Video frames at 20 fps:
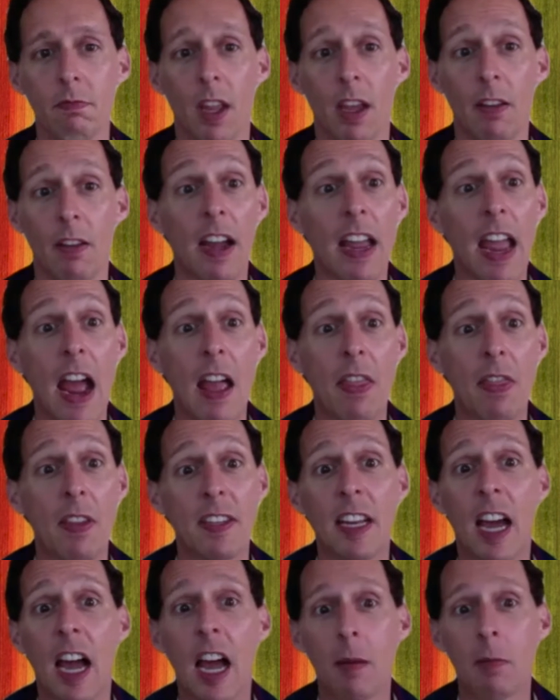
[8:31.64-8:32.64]
If I had the
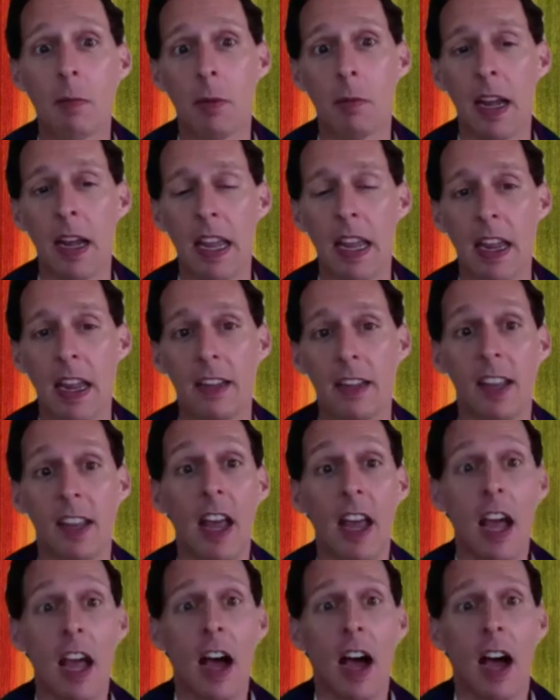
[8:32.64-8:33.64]
time on my hands,
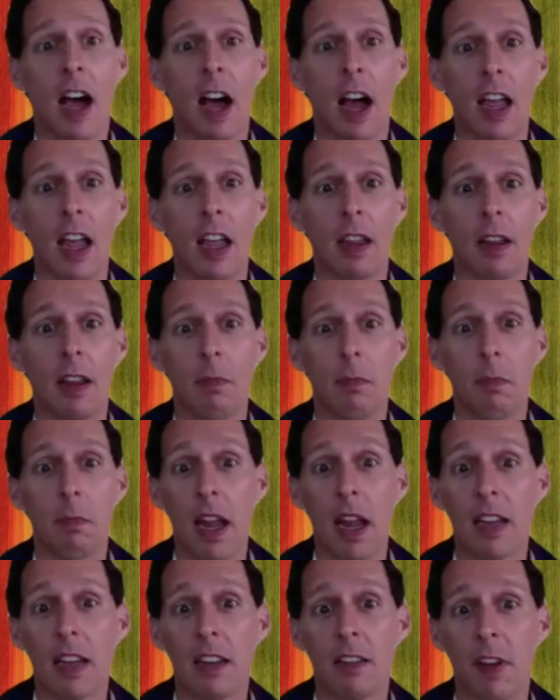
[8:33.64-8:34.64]
I
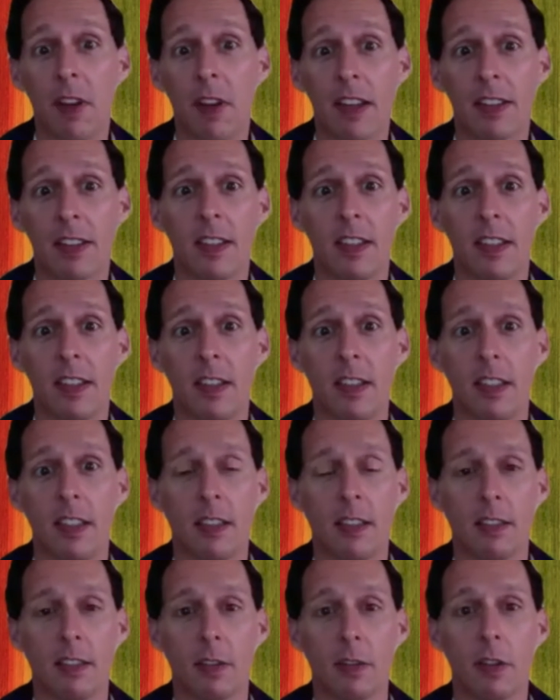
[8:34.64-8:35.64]
might invest it
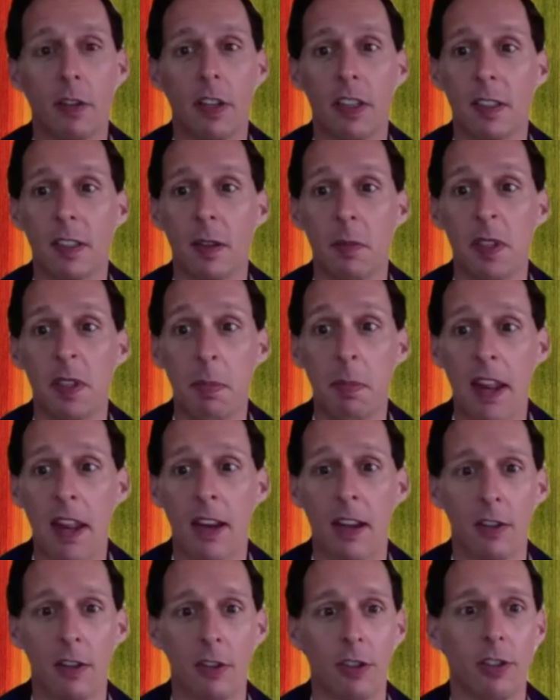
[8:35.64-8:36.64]
in learning some
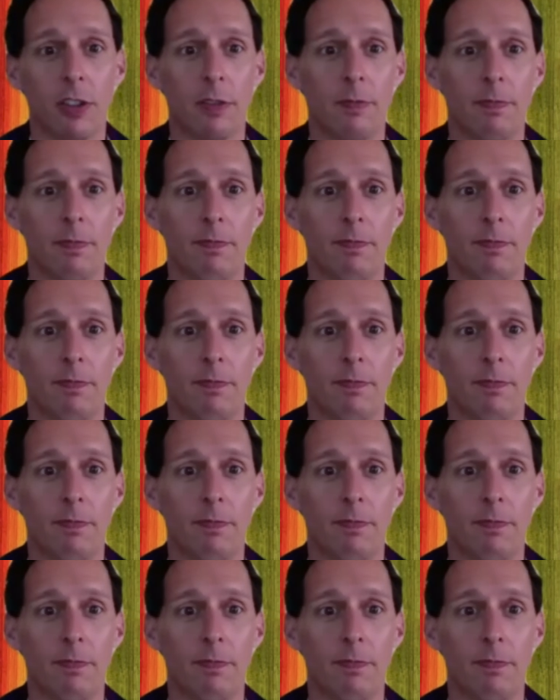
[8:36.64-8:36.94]
Spanish.